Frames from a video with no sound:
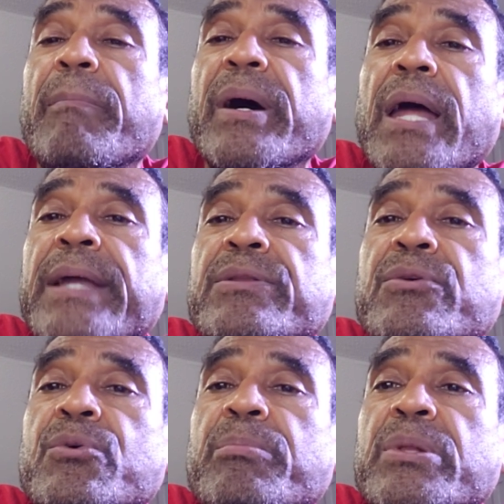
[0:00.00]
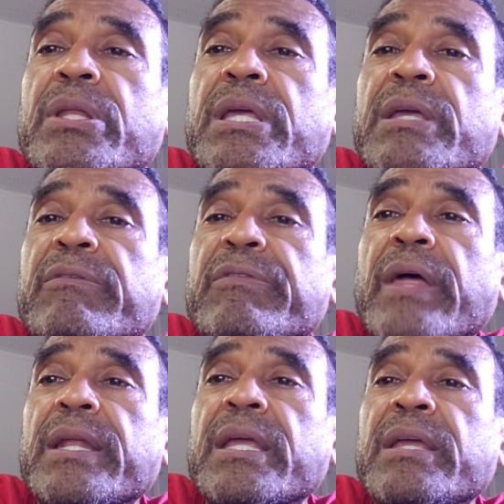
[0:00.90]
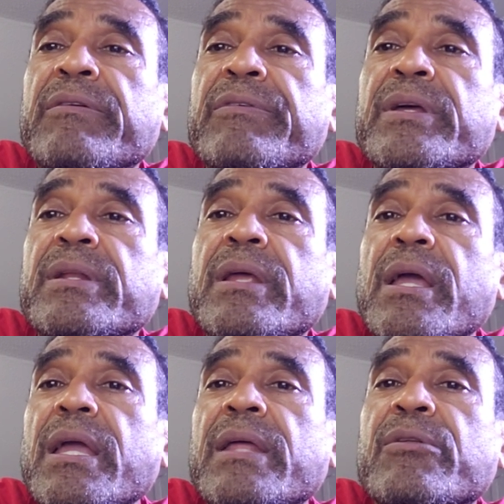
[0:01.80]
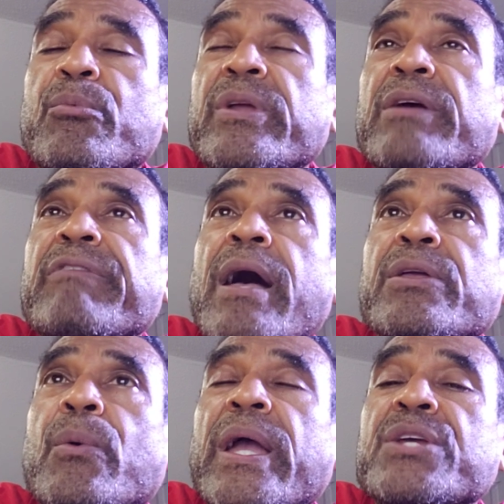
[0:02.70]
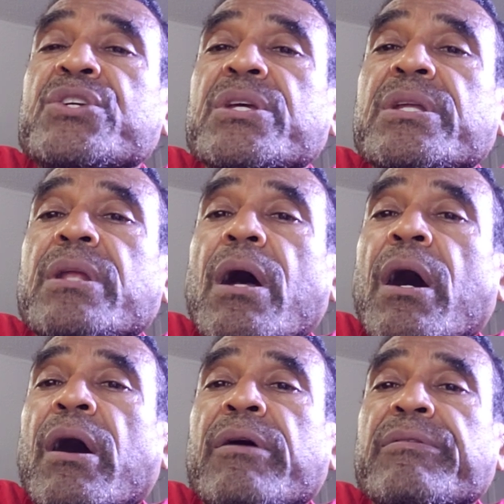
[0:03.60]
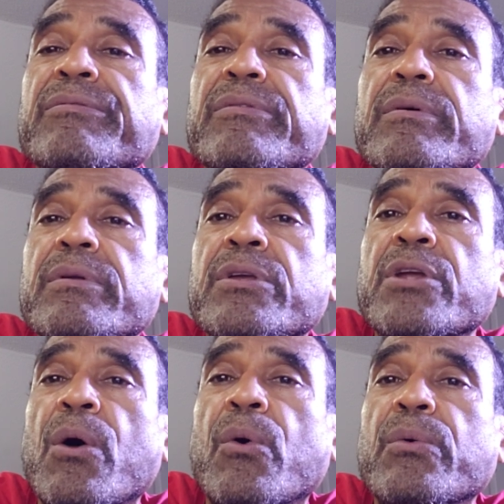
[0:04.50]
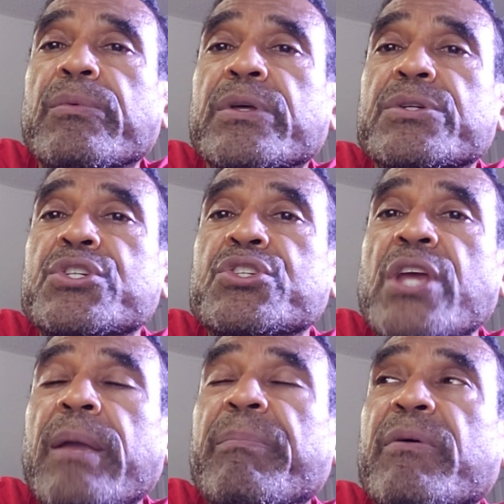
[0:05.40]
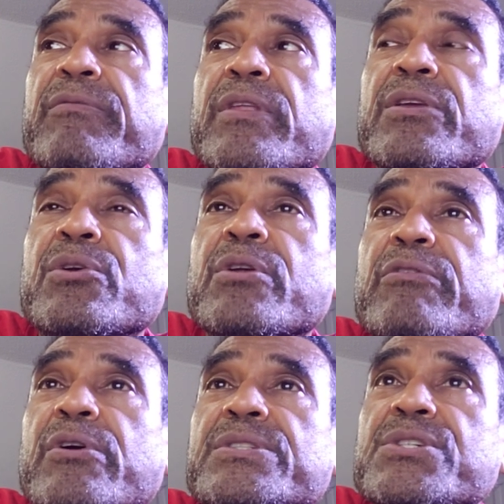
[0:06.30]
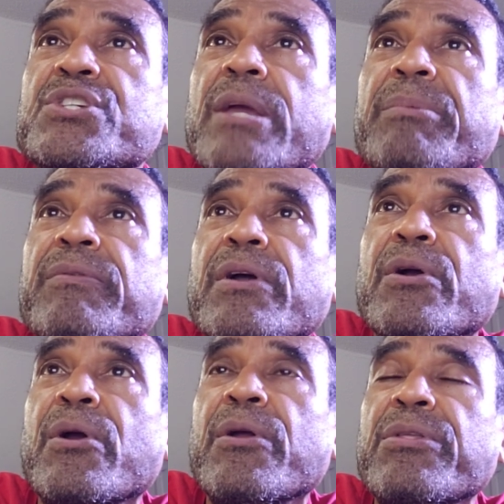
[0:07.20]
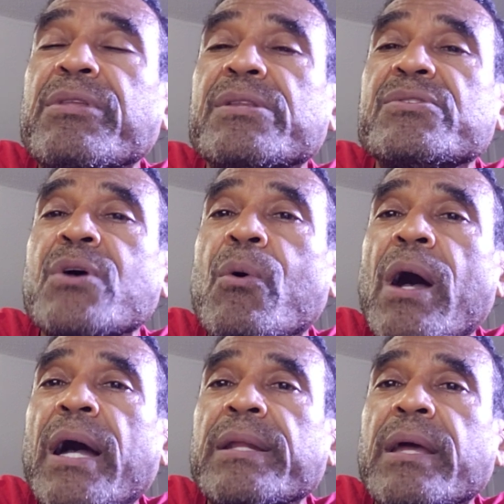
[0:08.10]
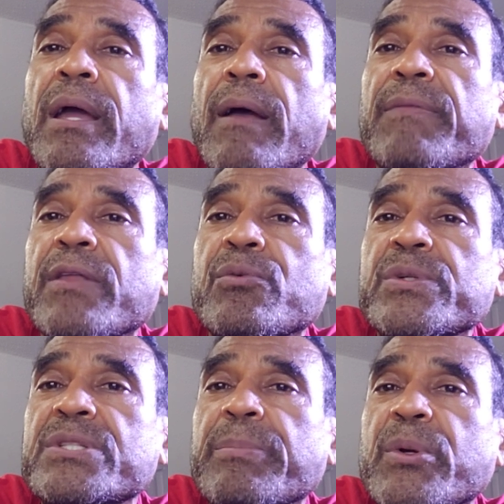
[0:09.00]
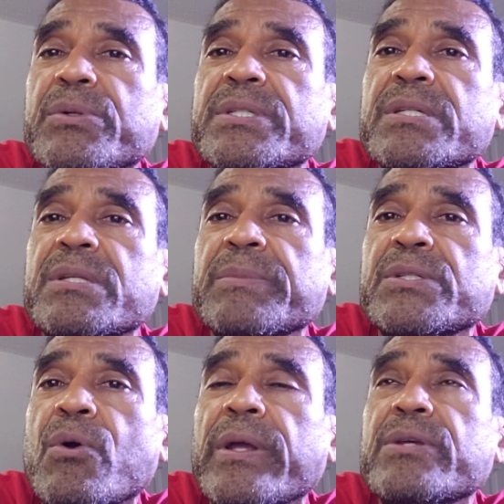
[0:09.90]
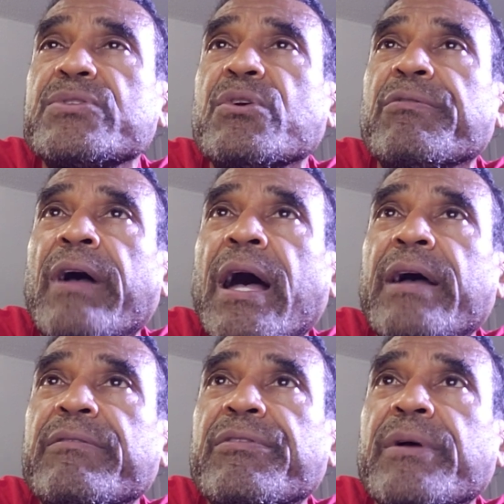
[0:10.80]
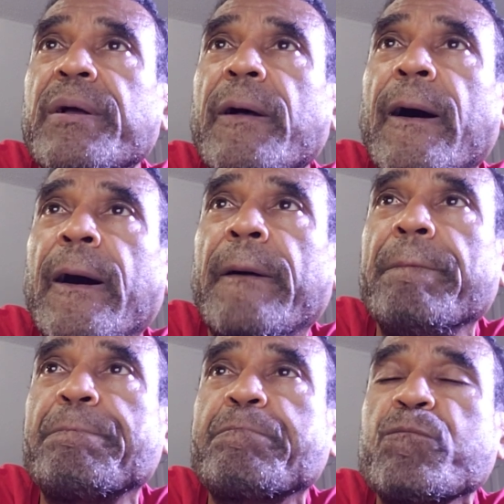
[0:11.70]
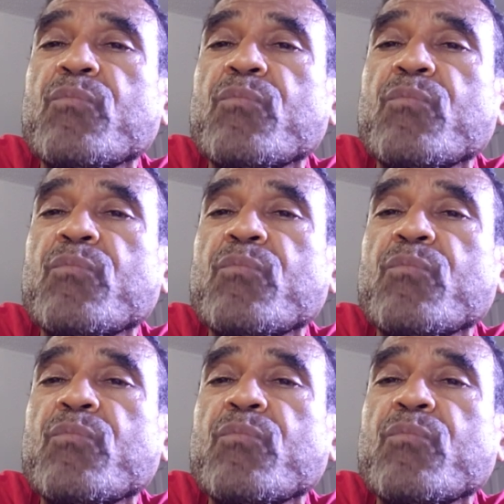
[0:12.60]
but i do believe that even in the reevaluation of you know the shape of the universe the shape of the earth and so on that the reciprocal system is going to survive um,